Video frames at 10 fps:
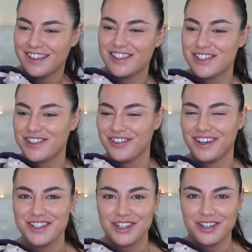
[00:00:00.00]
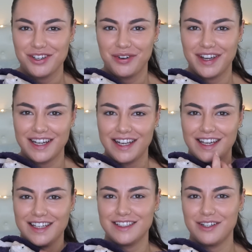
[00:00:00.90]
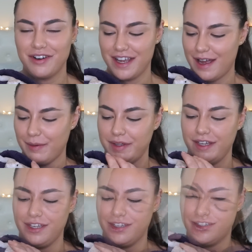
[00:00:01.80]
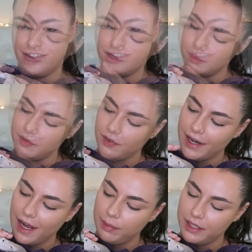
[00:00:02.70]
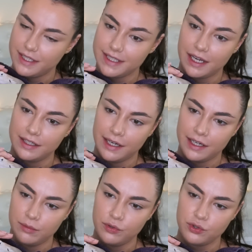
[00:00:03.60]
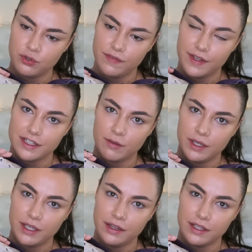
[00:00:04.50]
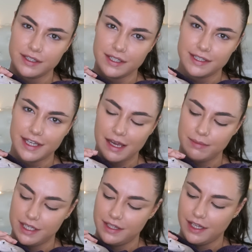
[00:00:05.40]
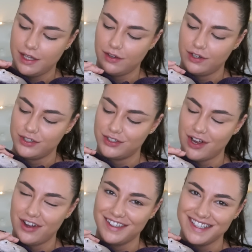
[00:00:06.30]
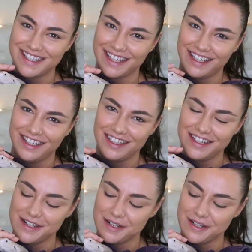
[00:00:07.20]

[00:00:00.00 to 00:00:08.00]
I just thought I'd show you quickly. He's quite happy. He's not been very happy in his tank lately. I'm not sure if there's something that's escaped in there that I just can't see.